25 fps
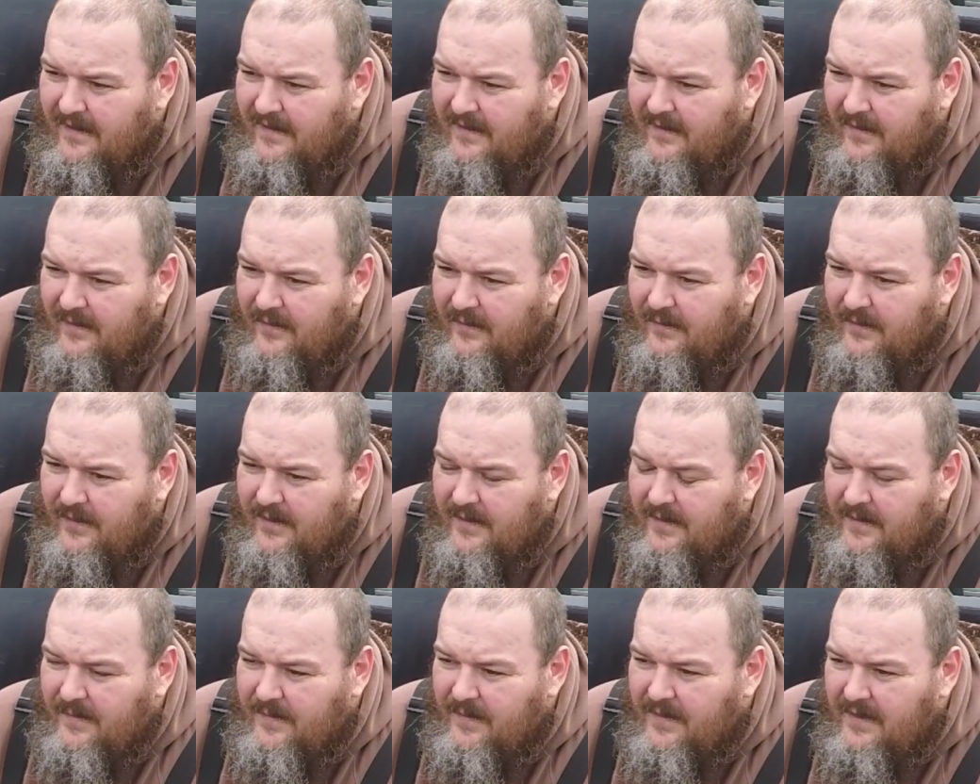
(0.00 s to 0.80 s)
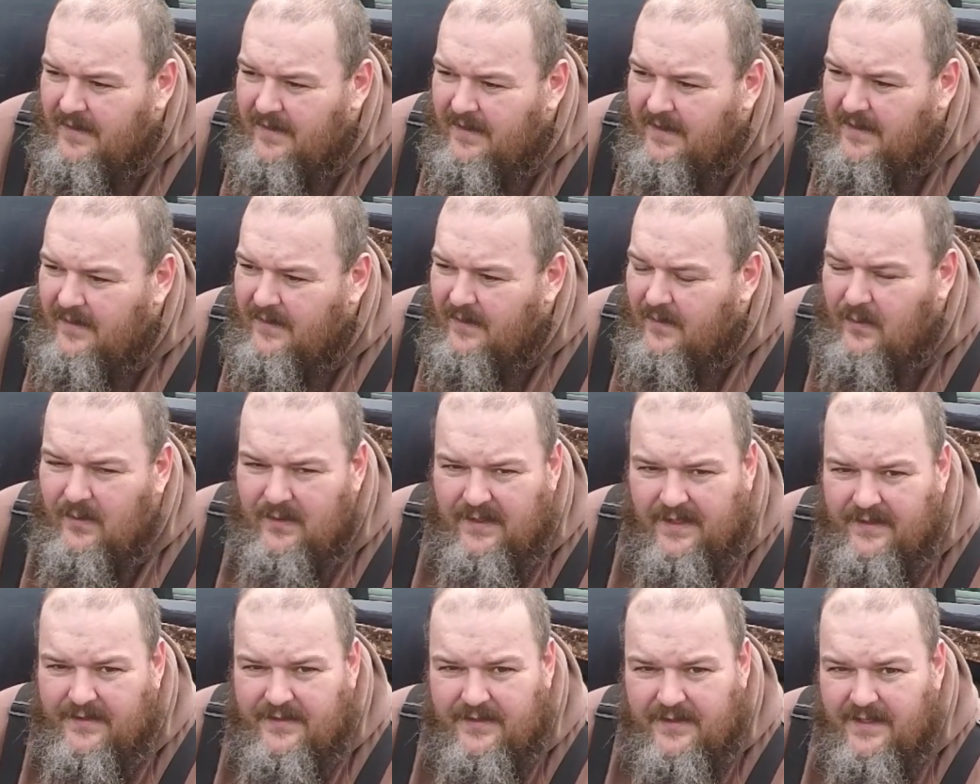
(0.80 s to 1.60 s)
You know, I mean, the whole
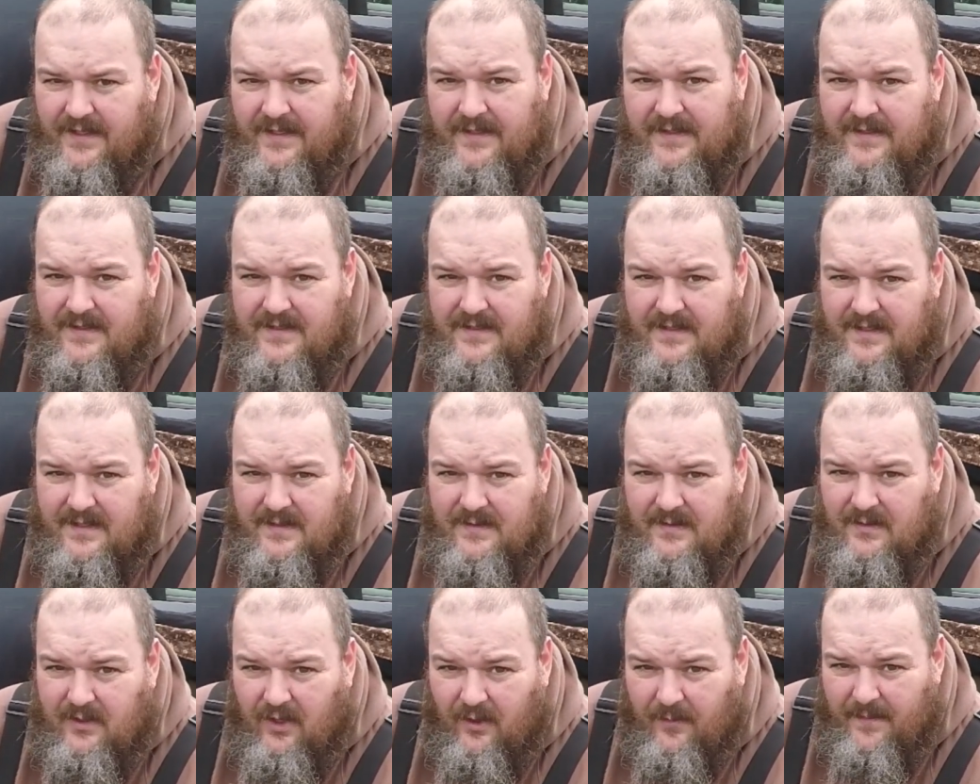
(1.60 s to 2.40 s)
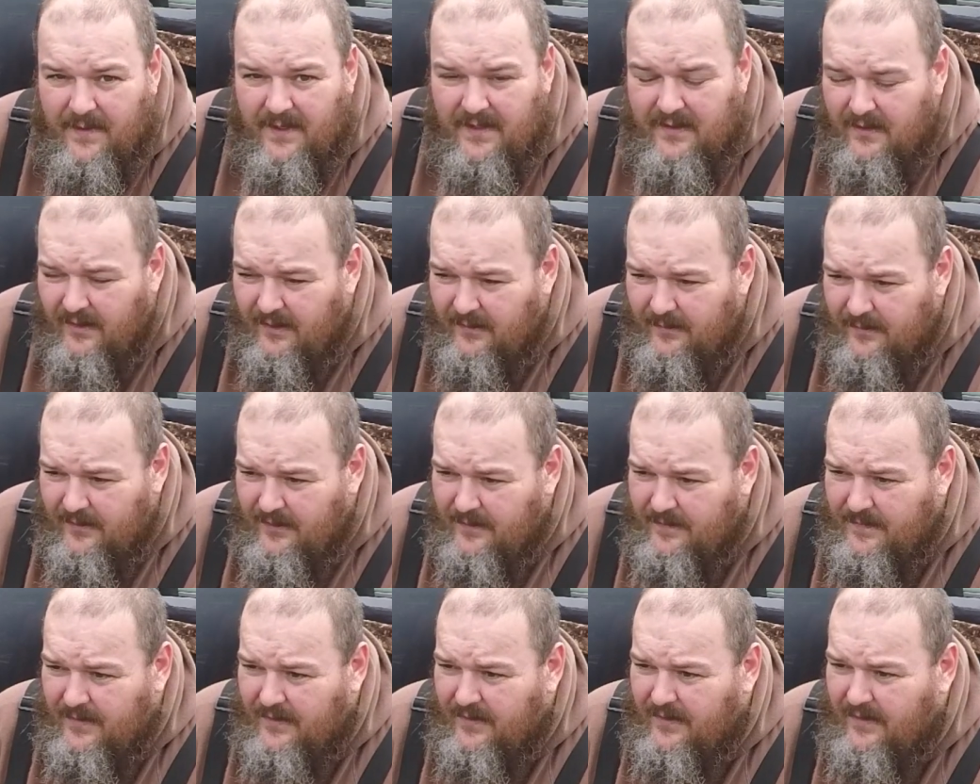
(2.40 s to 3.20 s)
internet is just coming down
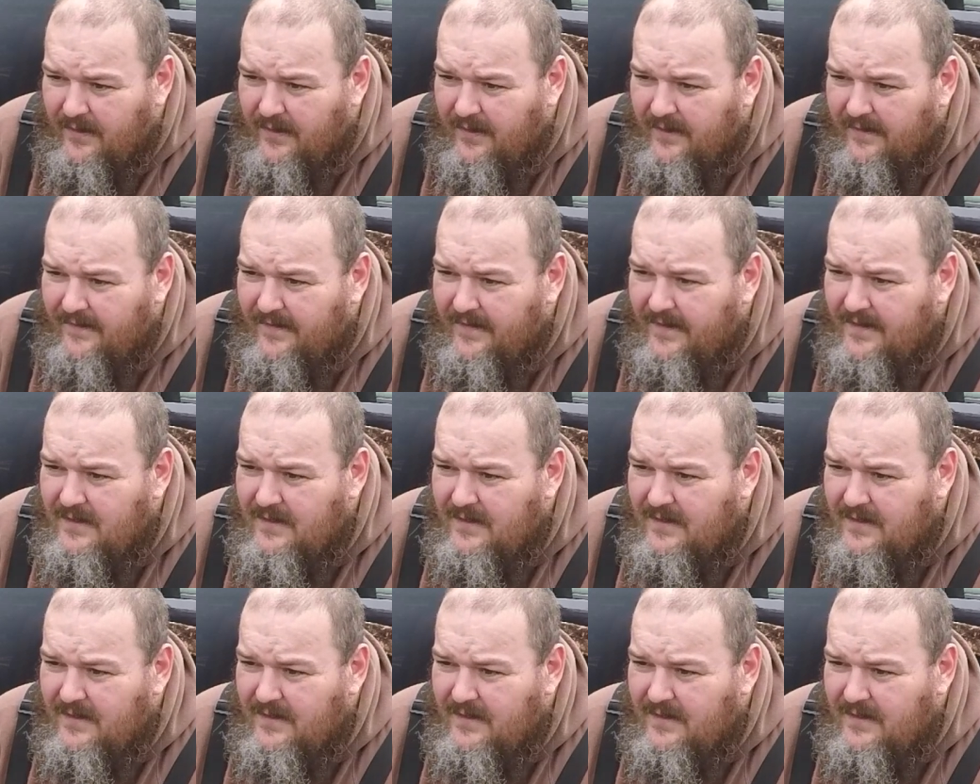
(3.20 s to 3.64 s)
with pornography,